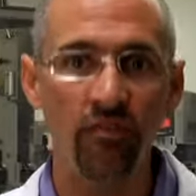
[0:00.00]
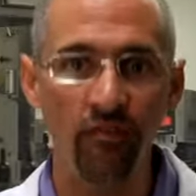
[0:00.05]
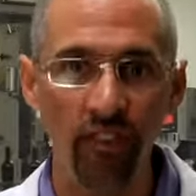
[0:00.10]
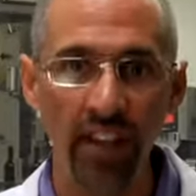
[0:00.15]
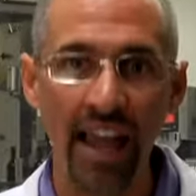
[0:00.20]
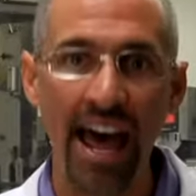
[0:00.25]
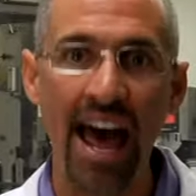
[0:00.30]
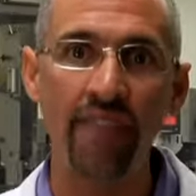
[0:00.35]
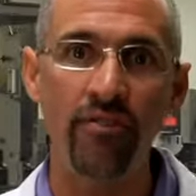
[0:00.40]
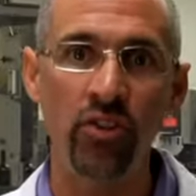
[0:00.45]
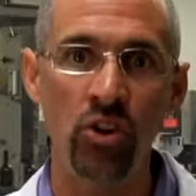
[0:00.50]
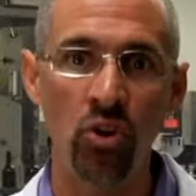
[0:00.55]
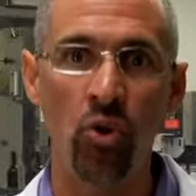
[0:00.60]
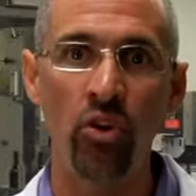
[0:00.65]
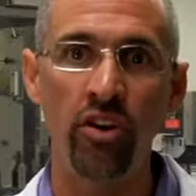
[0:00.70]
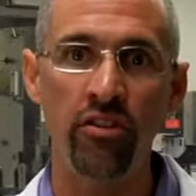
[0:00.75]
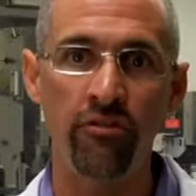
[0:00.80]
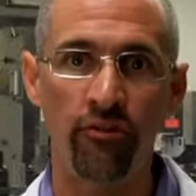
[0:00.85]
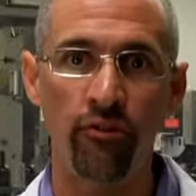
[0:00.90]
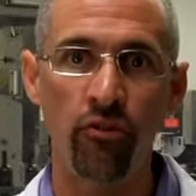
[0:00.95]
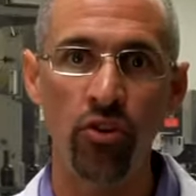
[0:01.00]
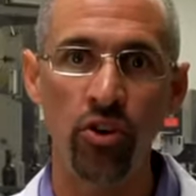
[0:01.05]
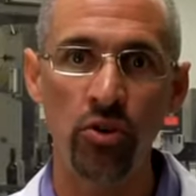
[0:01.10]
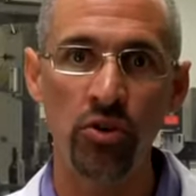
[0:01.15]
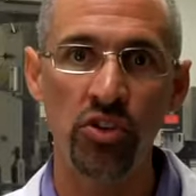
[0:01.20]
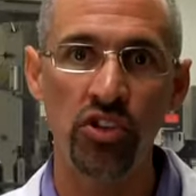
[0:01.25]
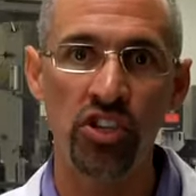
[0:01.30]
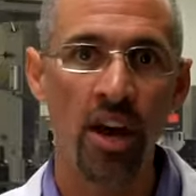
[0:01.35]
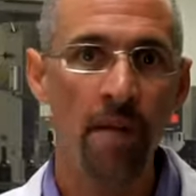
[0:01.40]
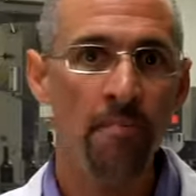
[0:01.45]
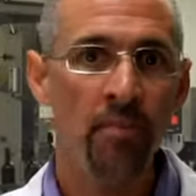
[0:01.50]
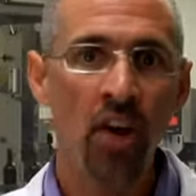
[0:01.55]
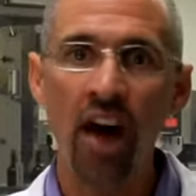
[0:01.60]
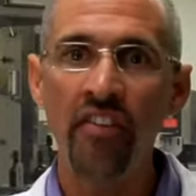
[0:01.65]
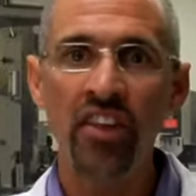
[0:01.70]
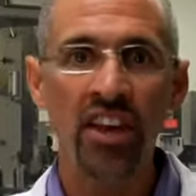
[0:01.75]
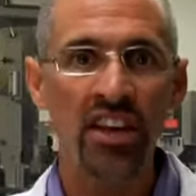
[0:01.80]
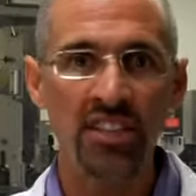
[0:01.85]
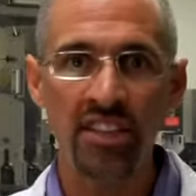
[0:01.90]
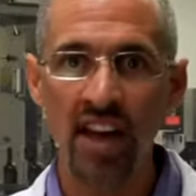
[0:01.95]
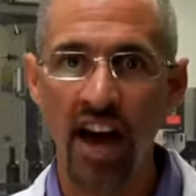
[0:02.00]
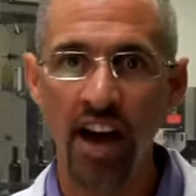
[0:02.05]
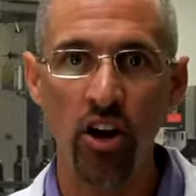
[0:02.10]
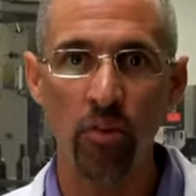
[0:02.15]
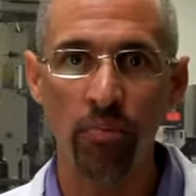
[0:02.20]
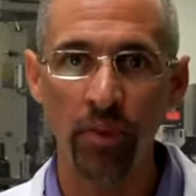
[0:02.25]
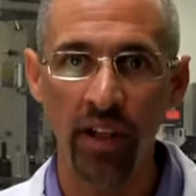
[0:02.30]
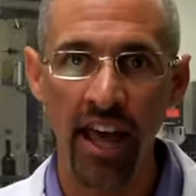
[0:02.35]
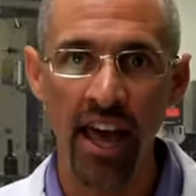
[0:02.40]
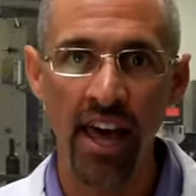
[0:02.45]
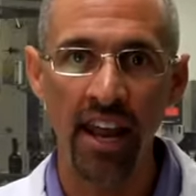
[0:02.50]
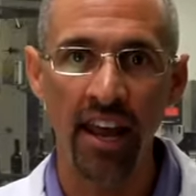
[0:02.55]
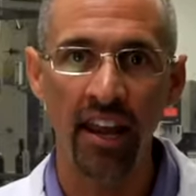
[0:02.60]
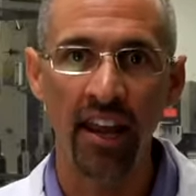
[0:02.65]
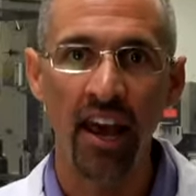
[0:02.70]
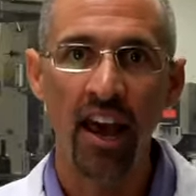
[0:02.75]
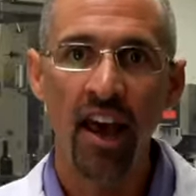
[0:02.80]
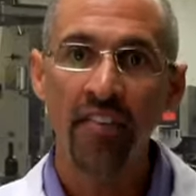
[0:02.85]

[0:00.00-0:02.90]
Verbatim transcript: flavonoid fruits on the entire planet.